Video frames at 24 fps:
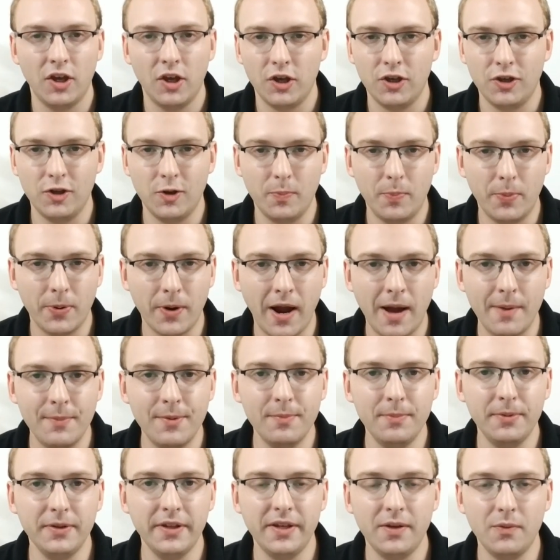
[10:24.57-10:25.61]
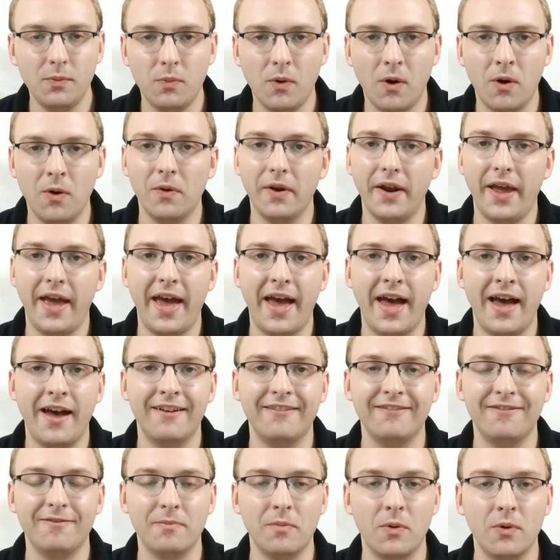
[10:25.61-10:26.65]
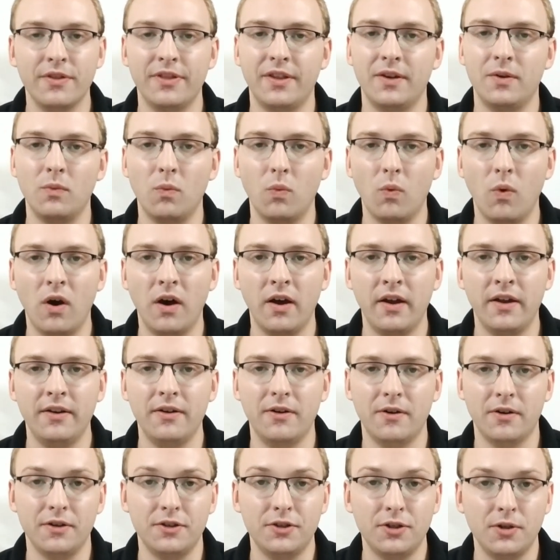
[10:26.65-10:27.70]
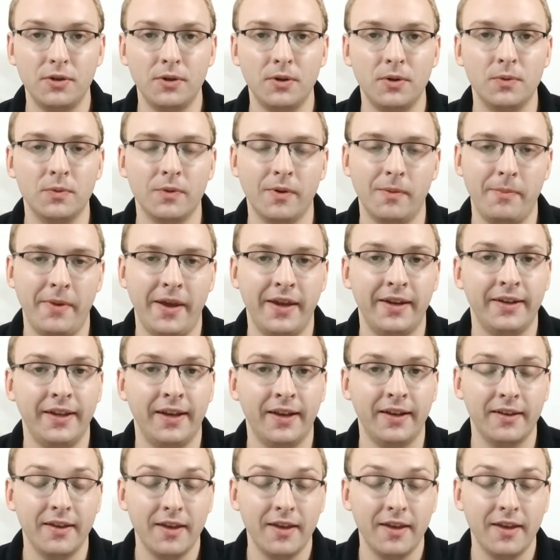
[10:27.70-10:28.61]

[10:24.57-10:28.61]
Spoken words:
you probably won't have more than one or two remaining.